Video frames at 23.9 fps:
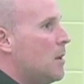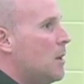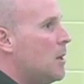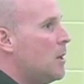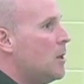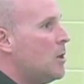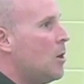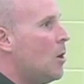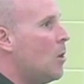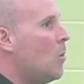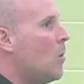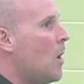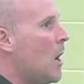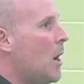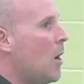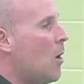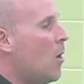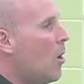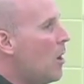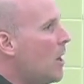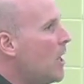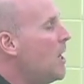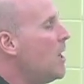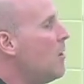You know,
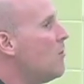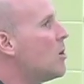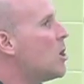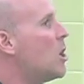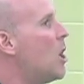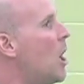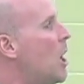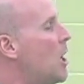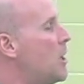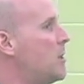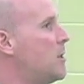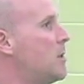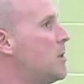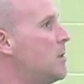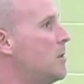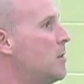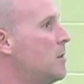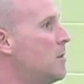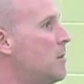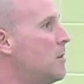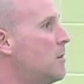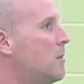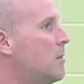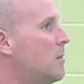all I hear are
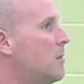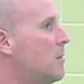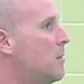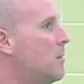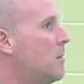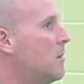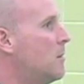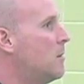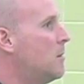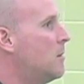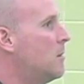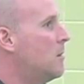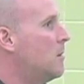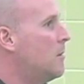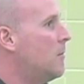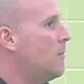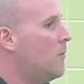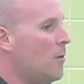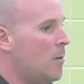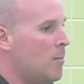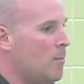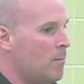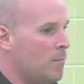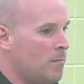cuts
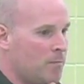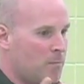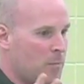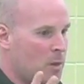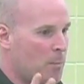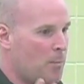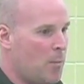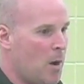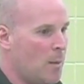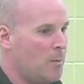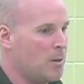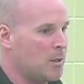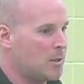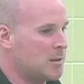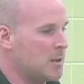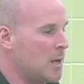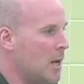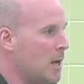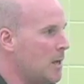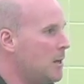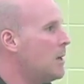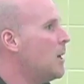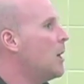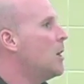from the public
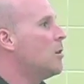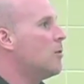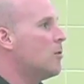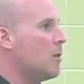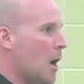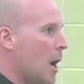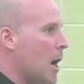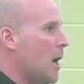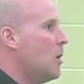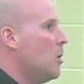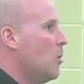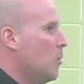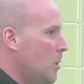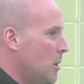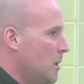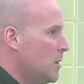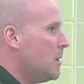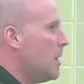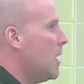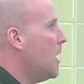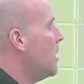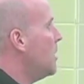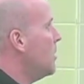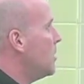side. And I know what you're
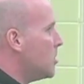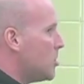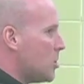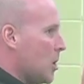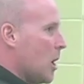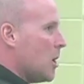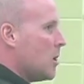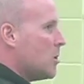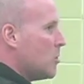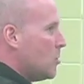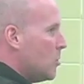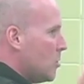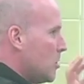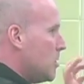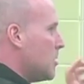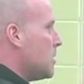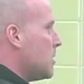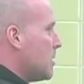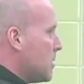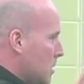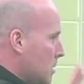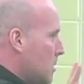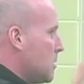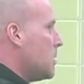saying. Charter school is
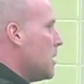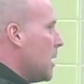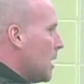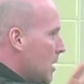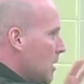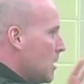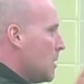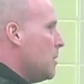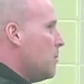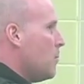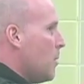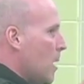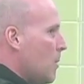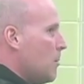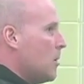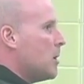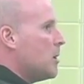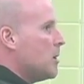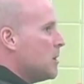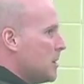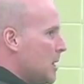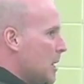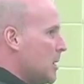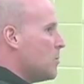technically public
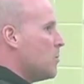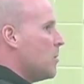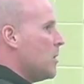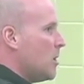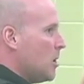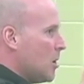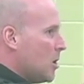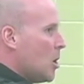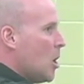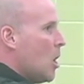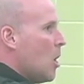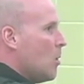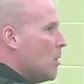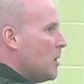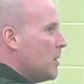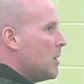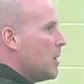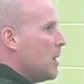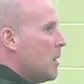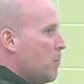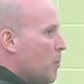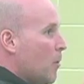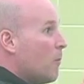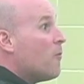because that's where they're going.
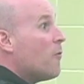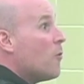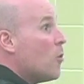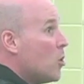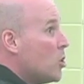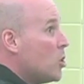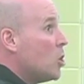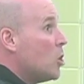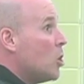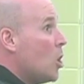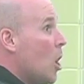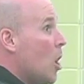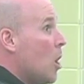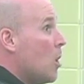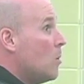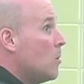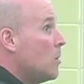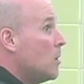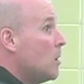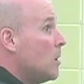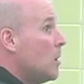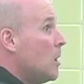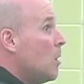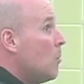They prefer to go.
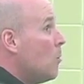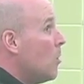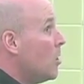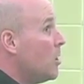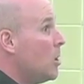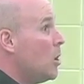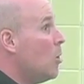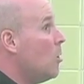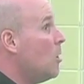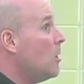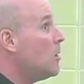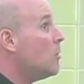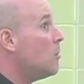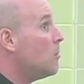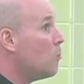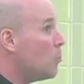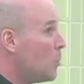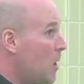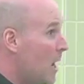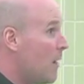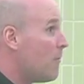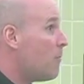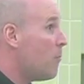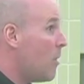Well, you know what? We
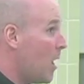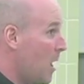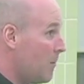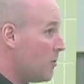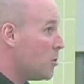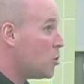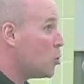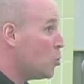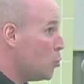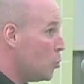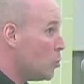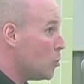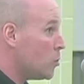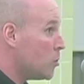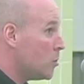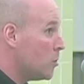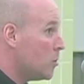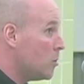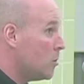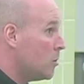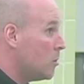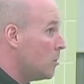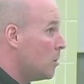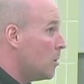have private schools.
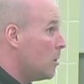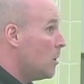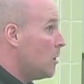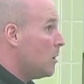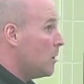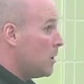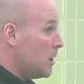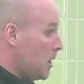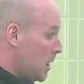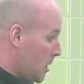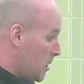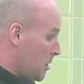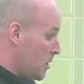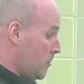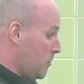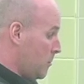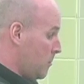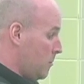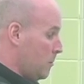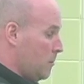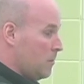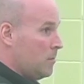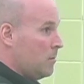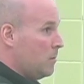There's,
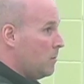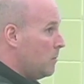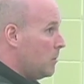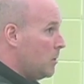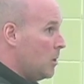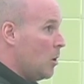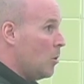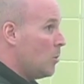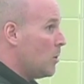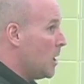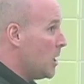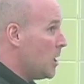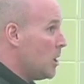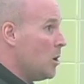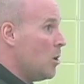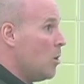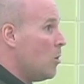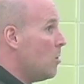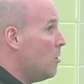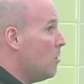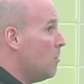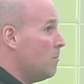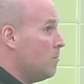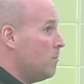you know, they can go
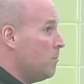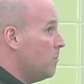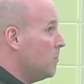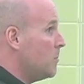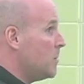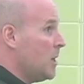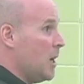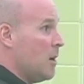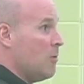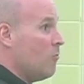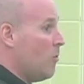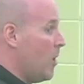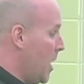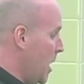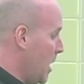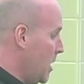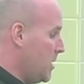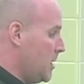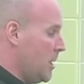to St. Ray's.